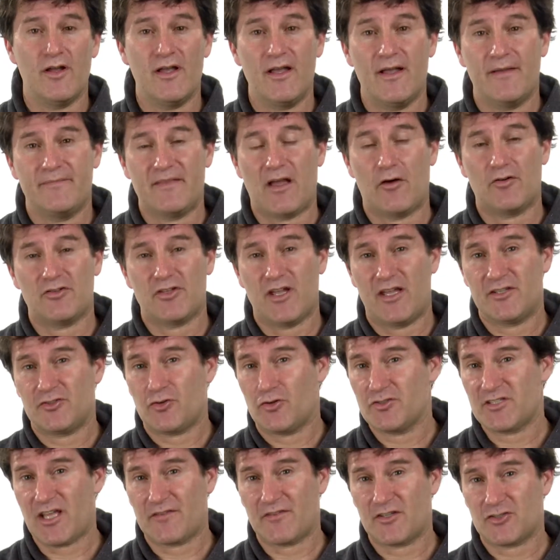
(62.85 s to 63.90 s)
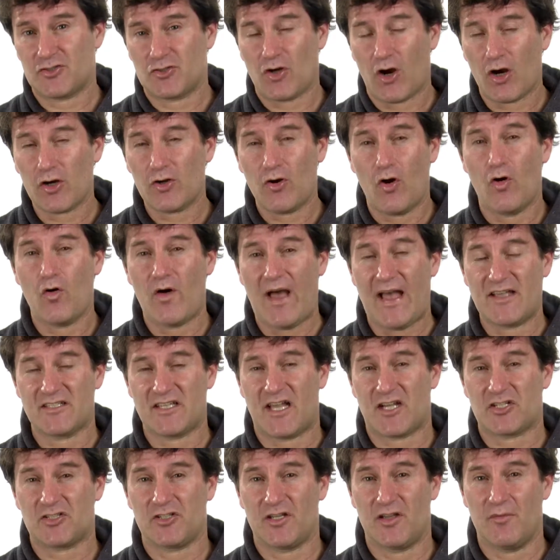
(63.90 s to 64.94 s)
Now it, it turns out that charcoal has
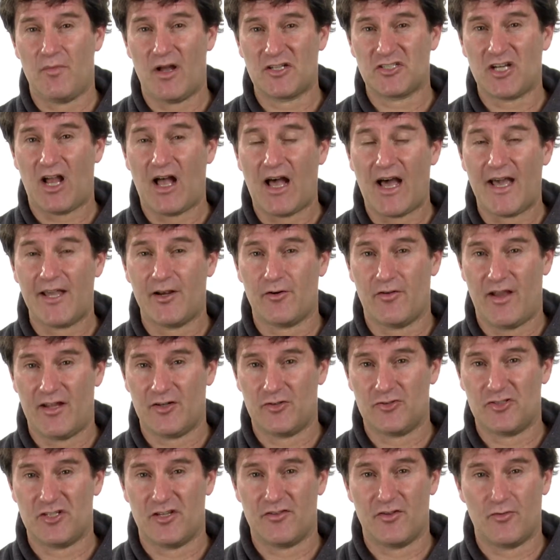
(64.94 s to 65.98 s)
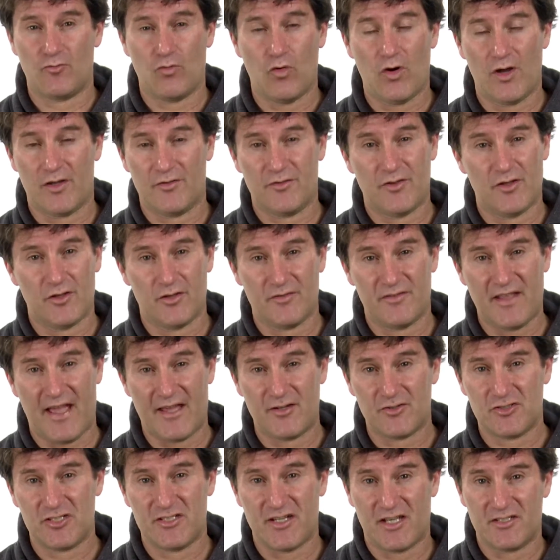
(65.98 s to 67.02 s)
actually a much higher energy than wood. The
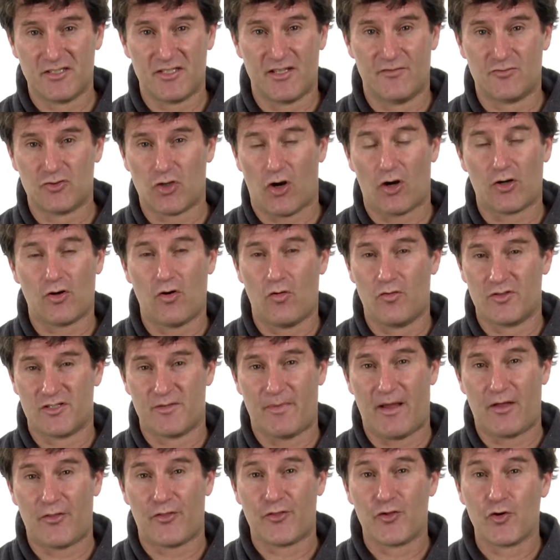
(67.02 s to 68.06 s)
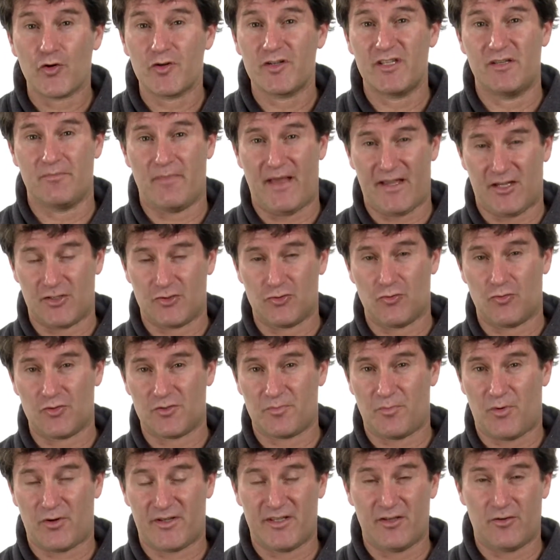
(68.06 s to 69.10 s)
energy density of charcoal is about thirty
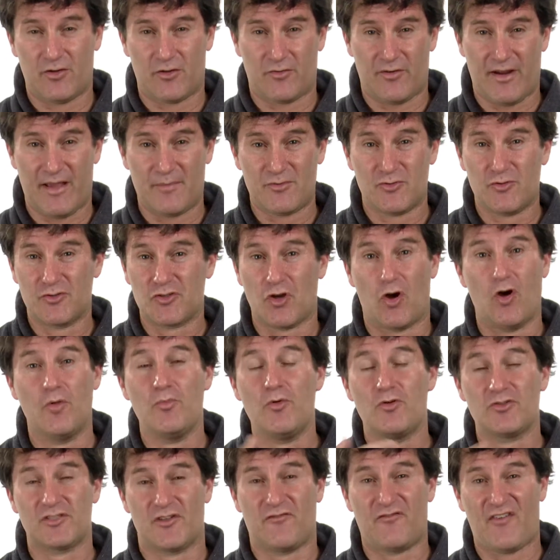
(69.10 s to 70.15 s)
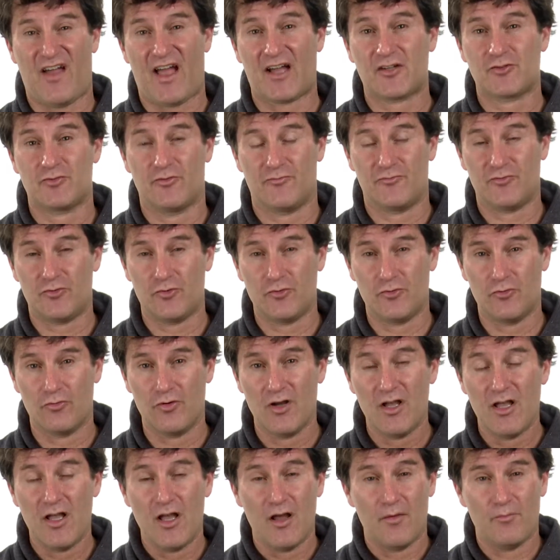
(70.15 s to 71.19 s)
megajoules per kilogram, so it's almost a factor of two
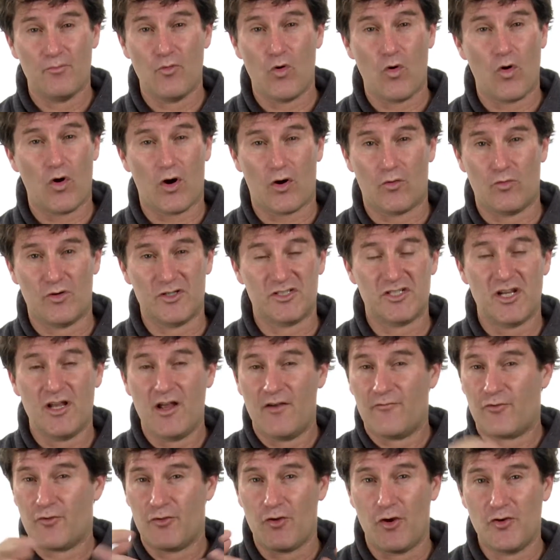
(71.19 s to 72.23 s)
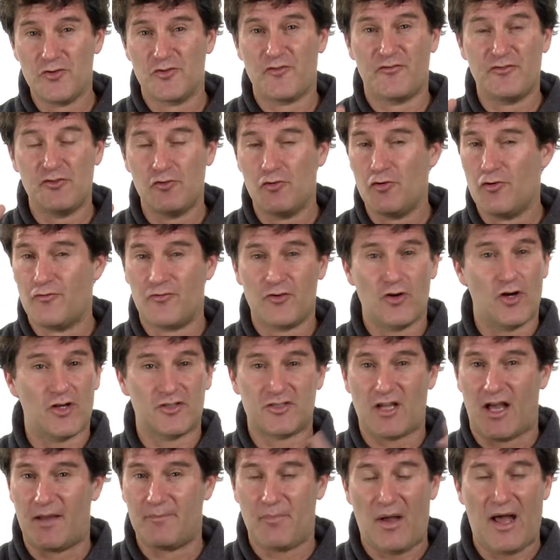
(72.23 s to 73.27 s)
more, which for those of you who've cooked
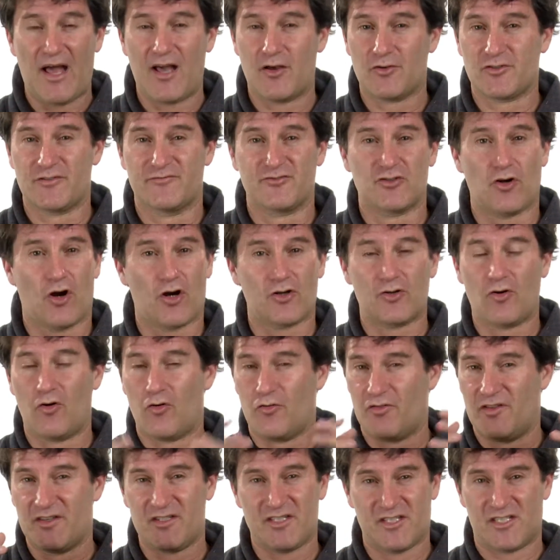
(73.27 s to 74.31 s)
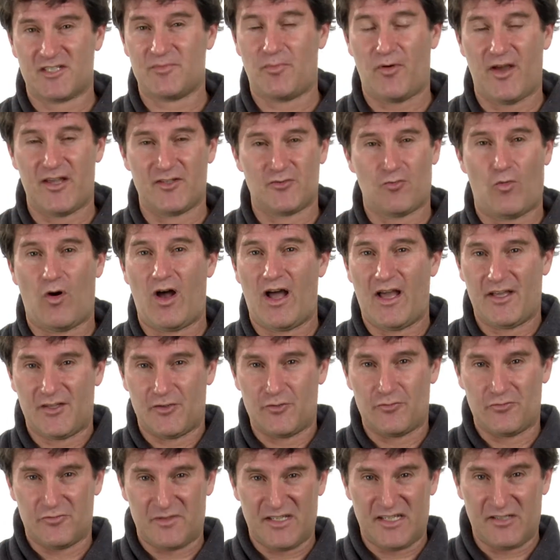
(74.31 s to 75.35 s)
on piles of charcoal, this explains why
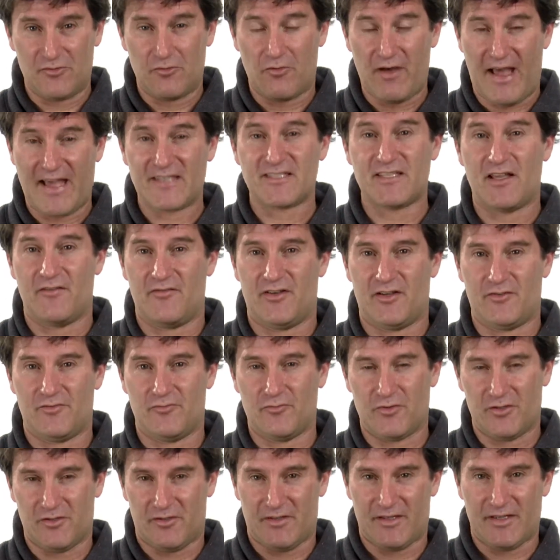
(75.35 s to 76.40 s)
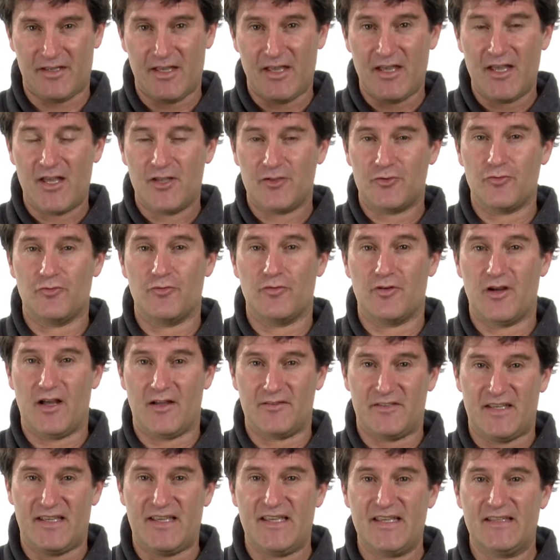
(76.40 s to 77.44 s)
you need less of it, really, to, uh,
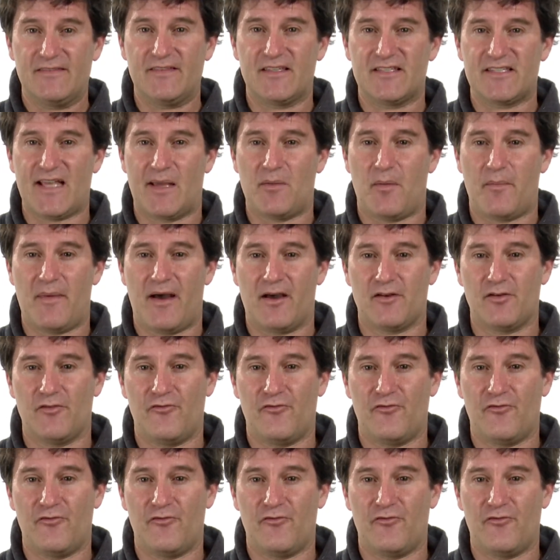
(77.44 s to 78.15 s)
to heat the same amount of